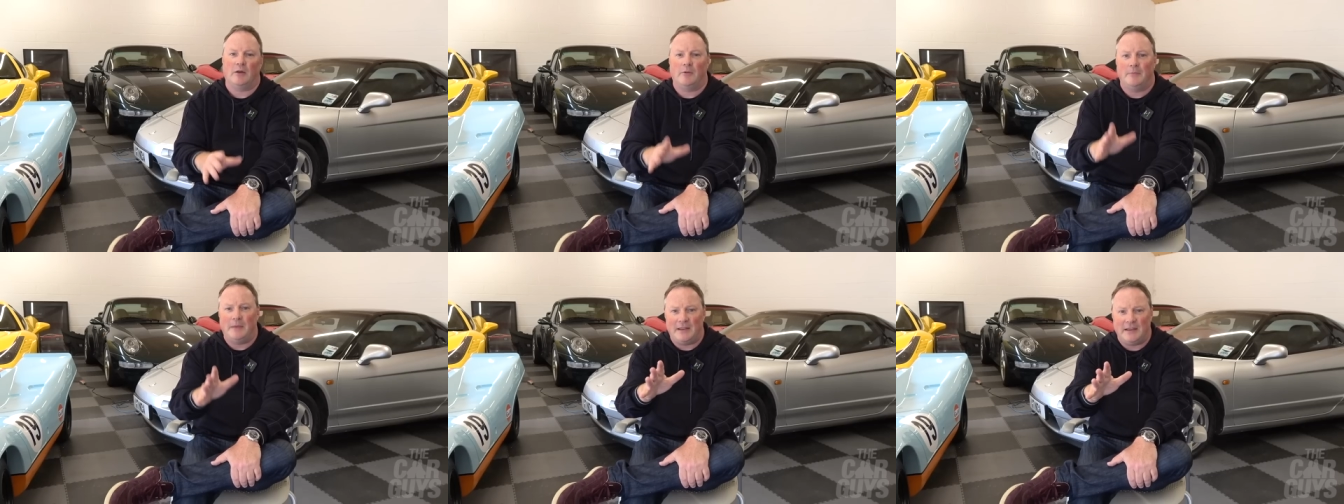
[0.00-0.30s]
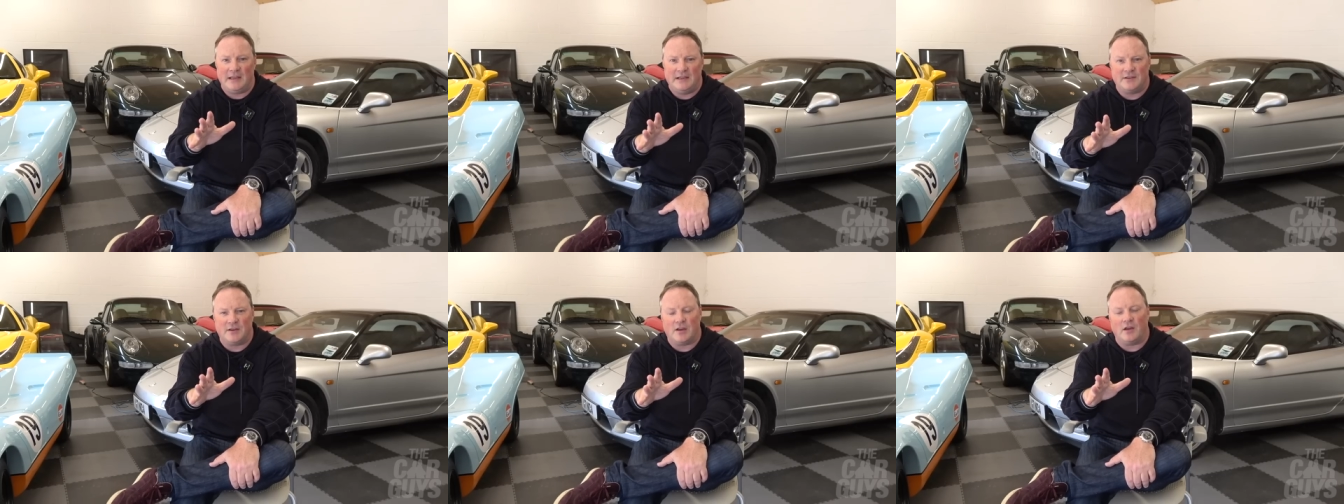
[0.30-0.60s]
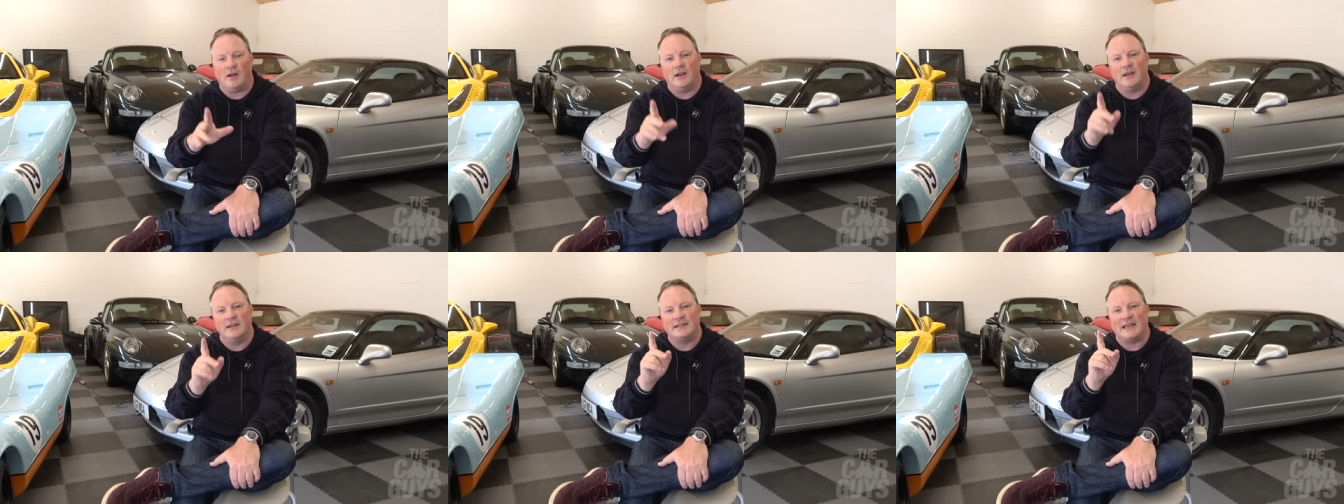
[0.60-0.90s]
Now, I met these
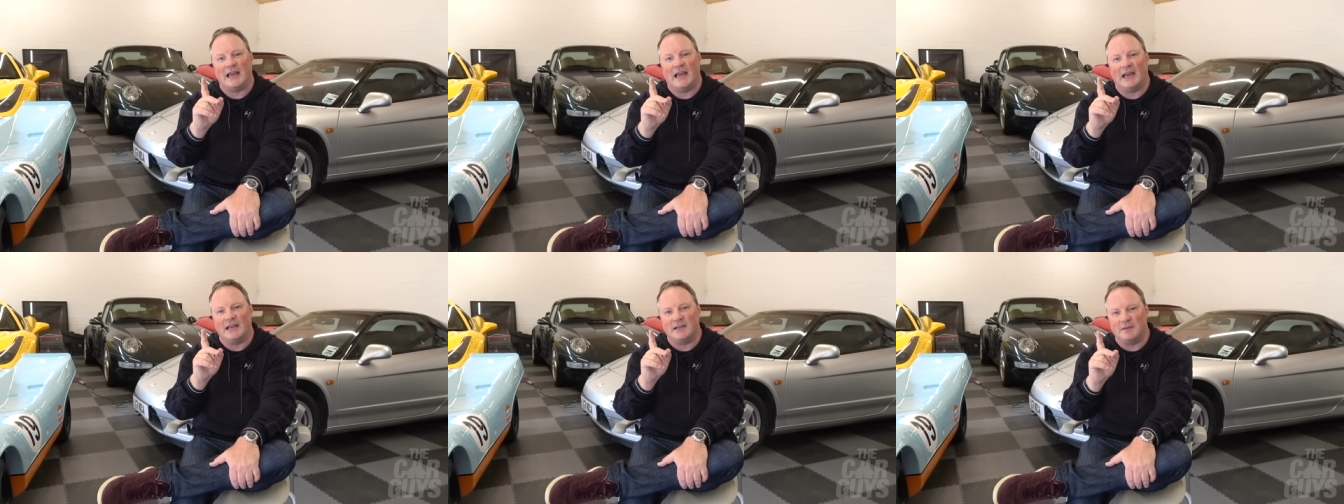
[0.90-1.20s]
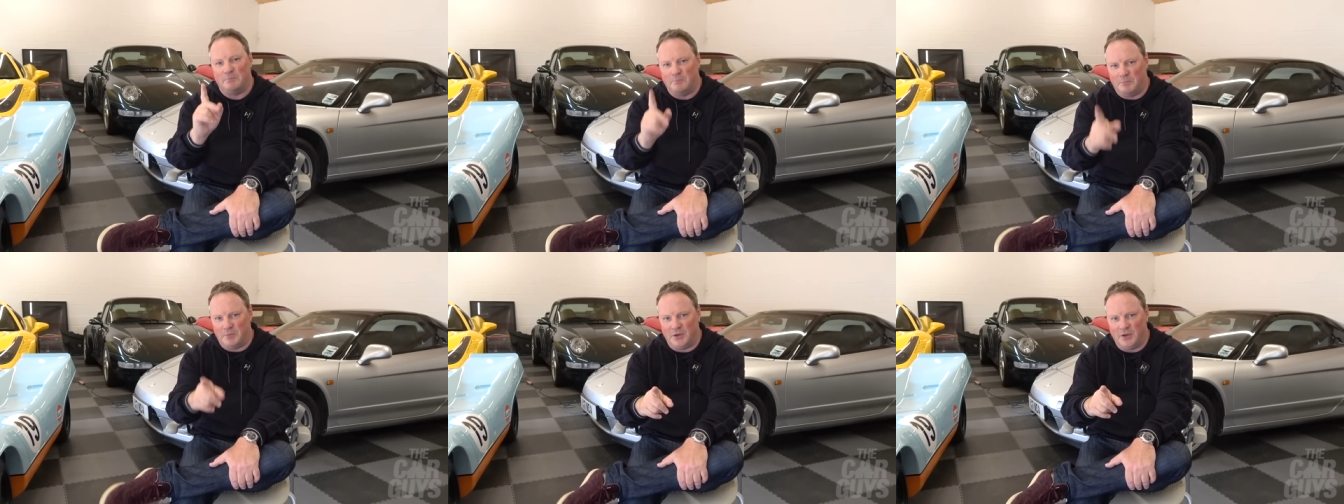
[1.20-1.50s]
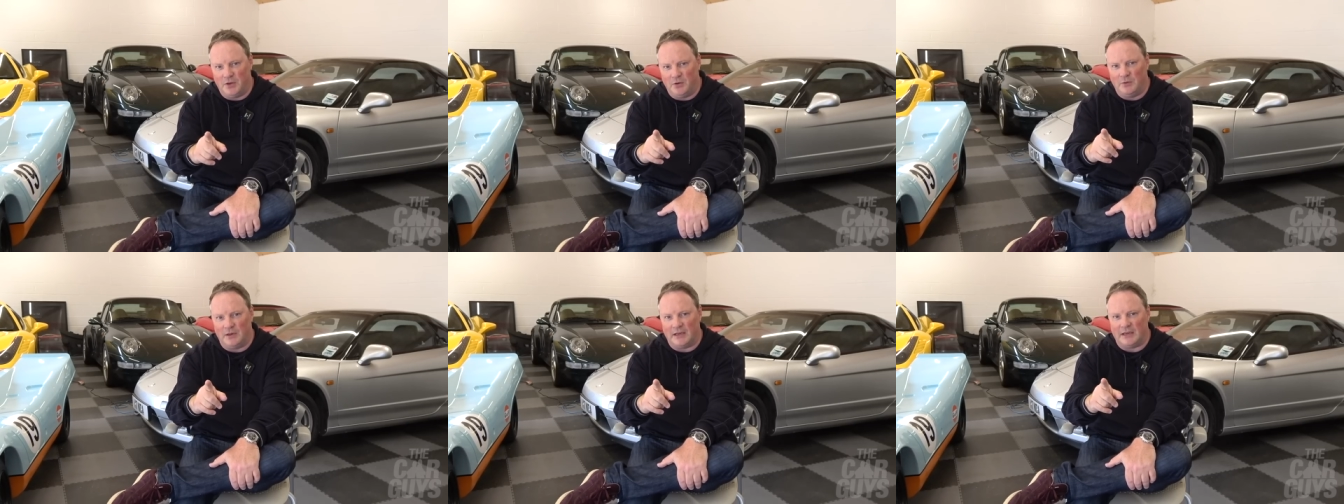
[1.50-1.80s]
guys at
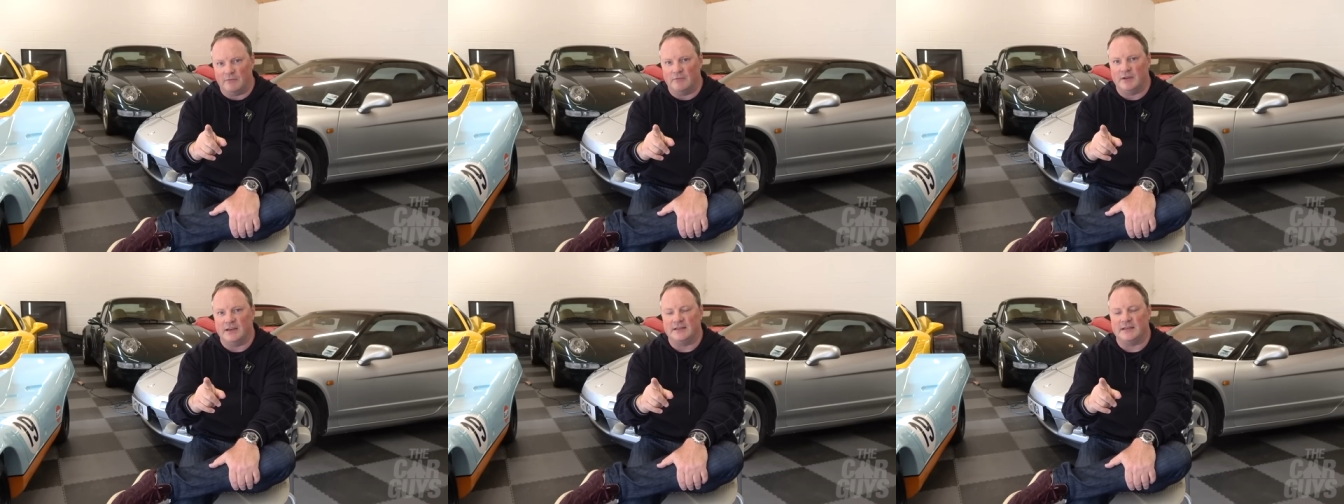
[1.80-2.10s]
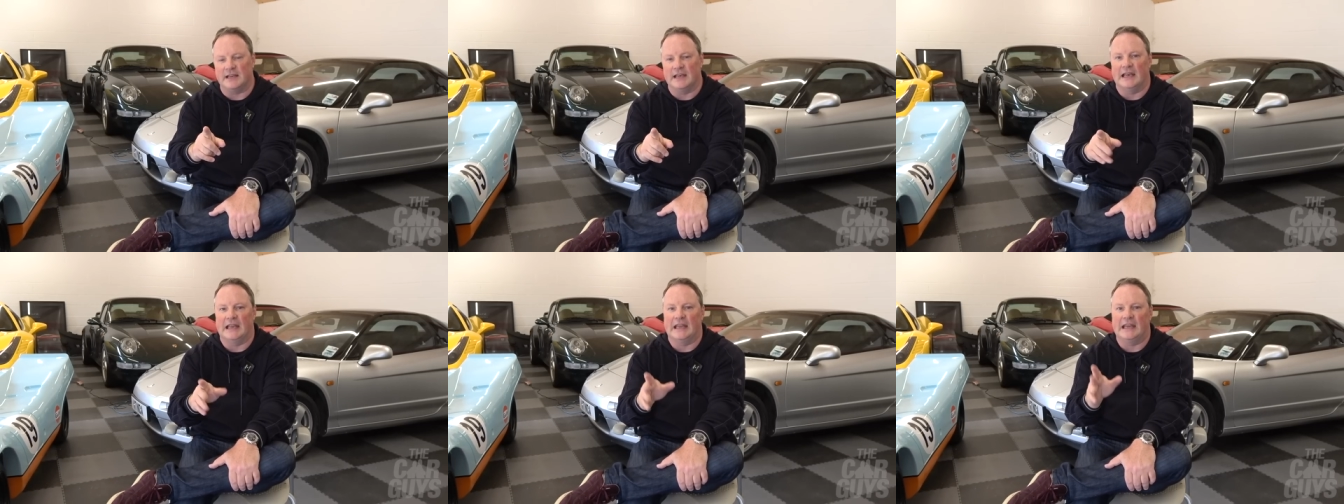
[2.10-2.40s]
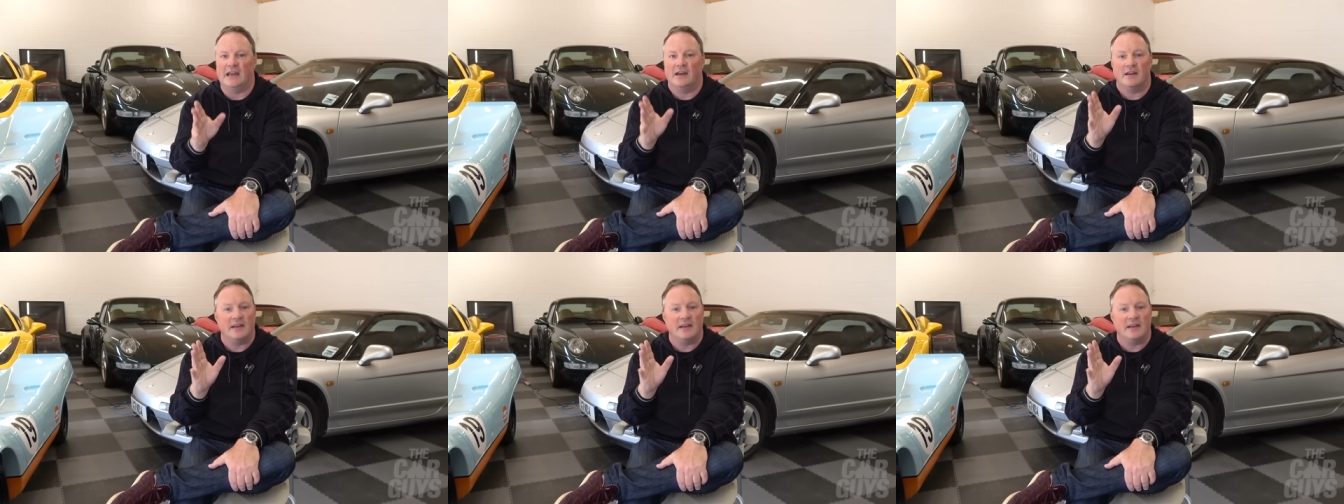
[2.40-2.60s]
Bewley recently.